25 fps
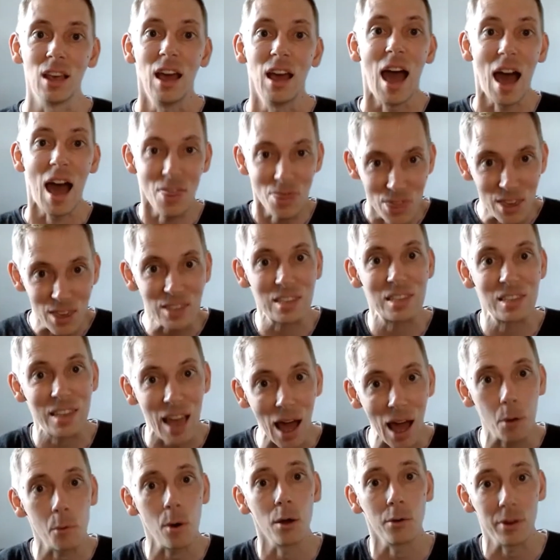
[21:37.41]
And this is
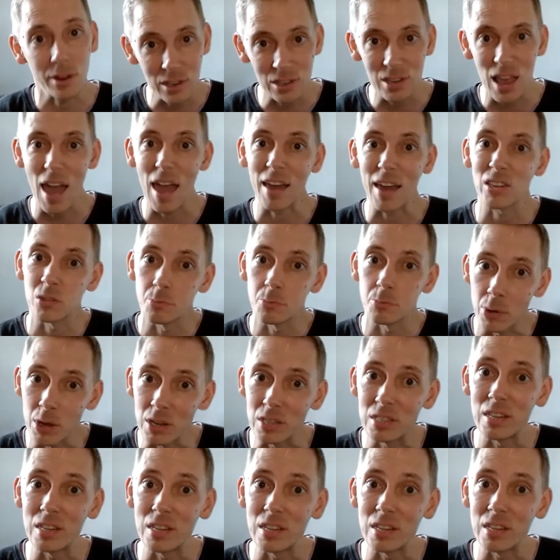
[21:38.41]
how our
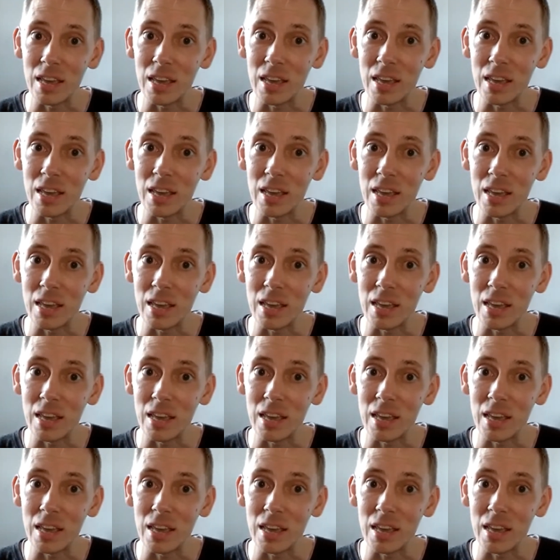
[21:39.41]
expertise